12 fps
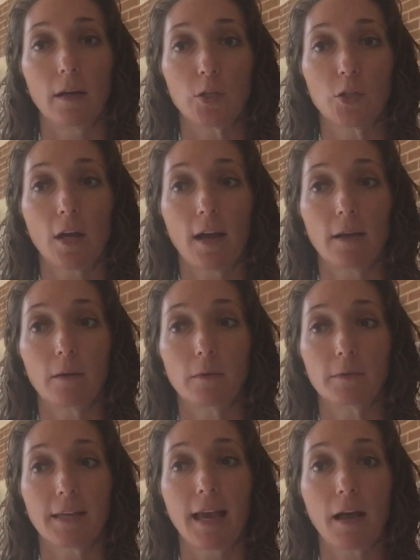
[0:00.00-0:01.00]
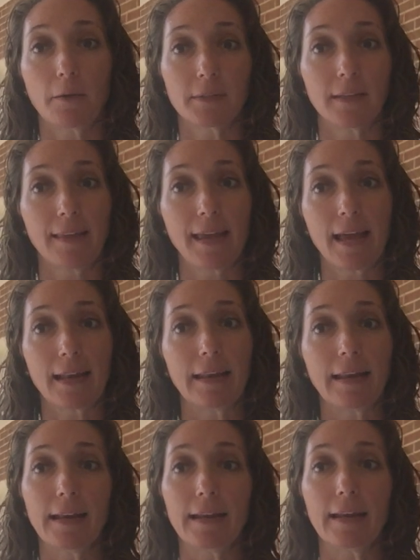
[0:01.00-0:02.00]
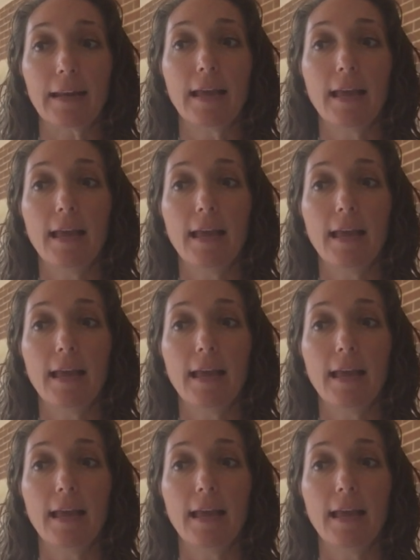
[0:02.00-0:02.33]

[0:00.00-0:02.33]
child's house, and they had a nanny,